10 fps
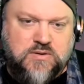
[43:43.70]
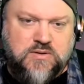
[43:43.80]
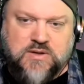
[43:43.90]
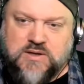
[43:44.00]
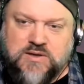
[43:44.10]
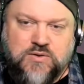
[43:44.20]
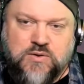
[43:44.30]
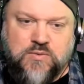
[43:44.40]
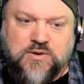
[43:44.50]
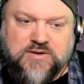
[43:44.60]

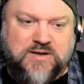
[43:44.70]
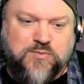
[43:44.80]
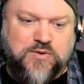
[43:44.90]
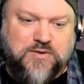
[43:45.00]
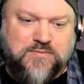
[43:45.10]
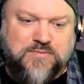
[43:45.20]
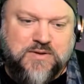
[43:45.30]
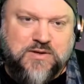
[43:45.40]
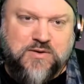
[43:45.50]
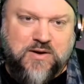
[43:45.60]
want to tell me,
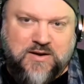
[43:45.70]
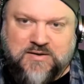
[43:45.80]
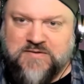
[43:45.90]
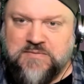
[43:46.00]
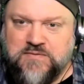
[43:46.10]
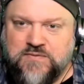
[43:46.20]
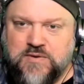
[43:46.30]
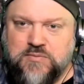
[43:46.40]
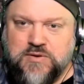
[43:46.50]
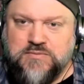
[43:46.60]
like you're hiding something from me.